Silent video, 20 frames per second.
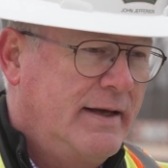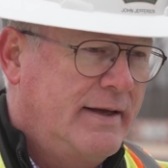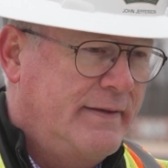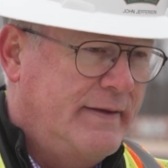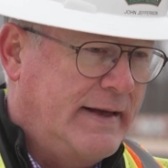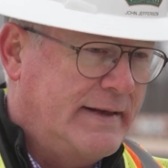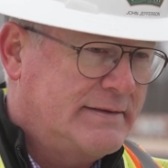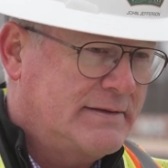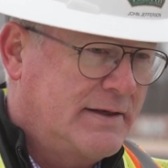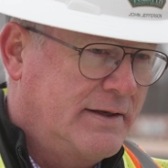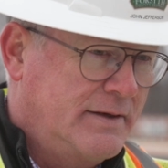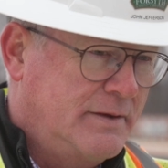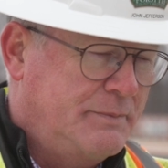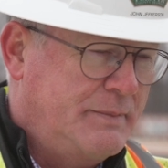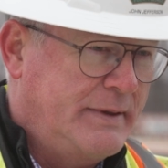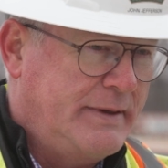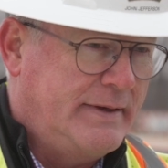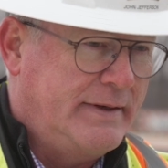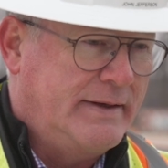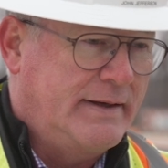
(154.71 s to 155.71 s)
That's going to
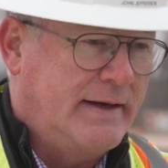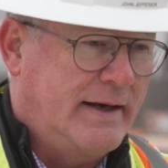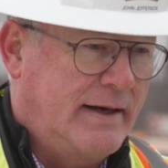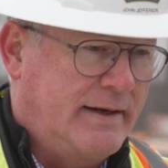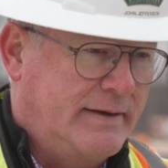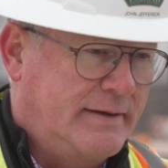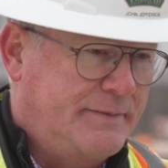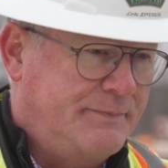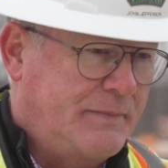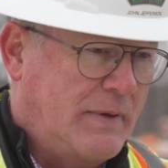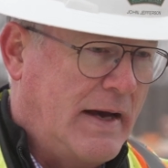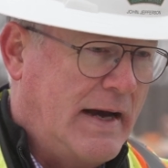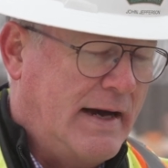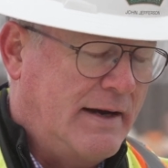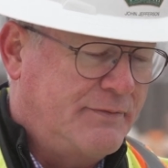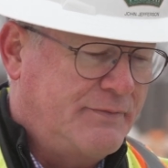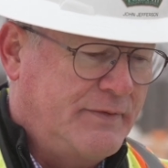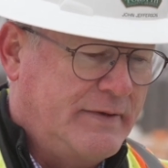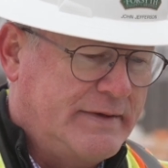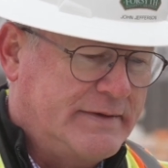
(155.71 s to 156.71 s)
be
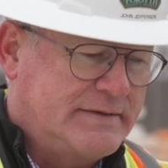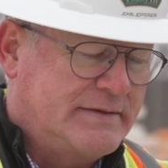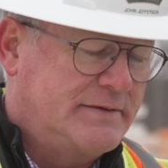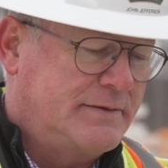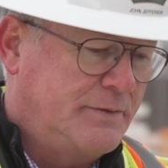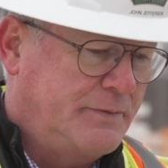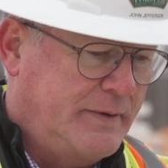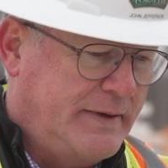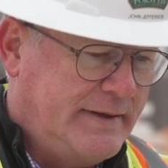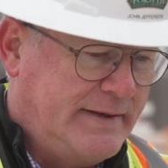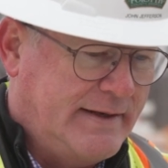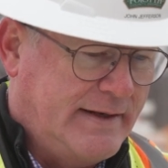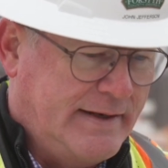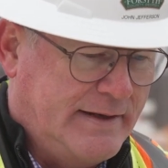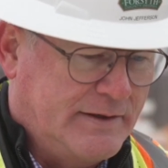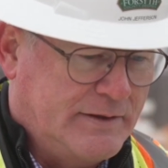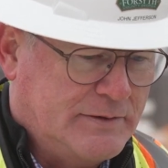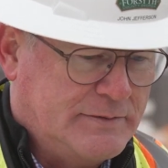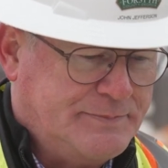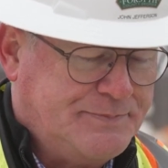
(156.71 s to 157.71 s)
office,
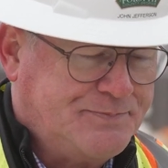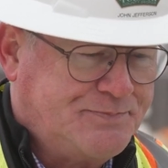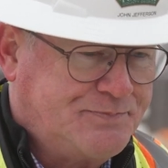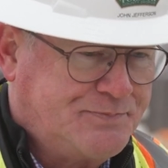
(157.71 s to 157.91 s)
retail,